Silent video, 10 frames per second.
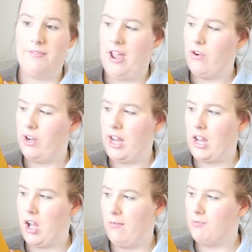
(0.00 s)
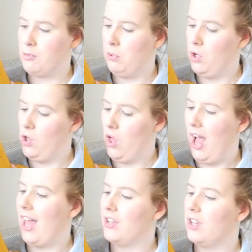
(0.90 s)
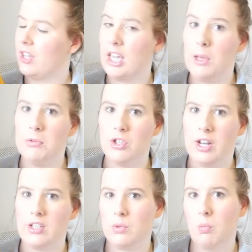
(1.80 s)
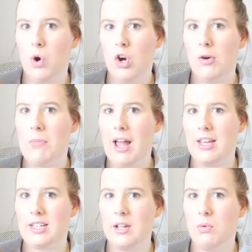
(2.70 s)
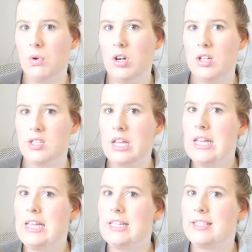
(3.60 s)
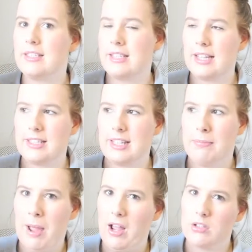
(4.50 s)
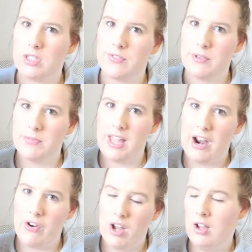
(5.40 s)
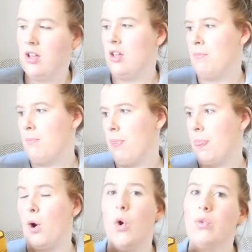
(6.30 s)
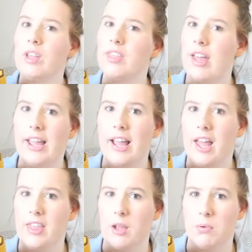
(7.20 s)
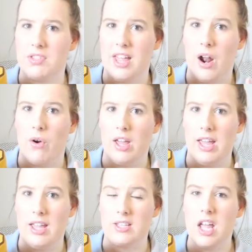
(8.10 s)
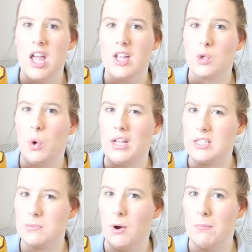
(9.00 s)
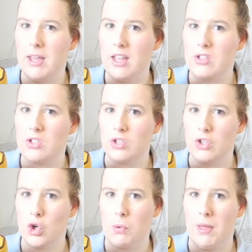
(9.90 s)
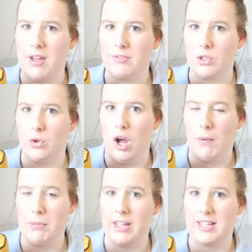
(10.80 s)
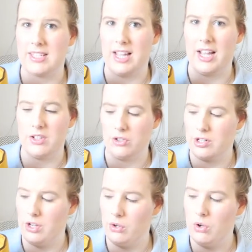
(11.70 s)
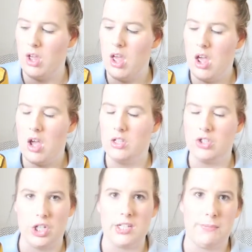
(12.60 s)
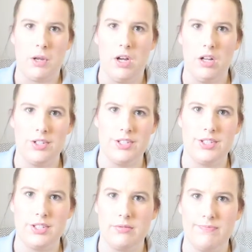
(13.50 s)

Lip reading: very comfortable and keeps you nice and warm, and it was £60 from Zara. The only thing I think with Zara is it's quite small made, so you normally have to go up like a size or two just because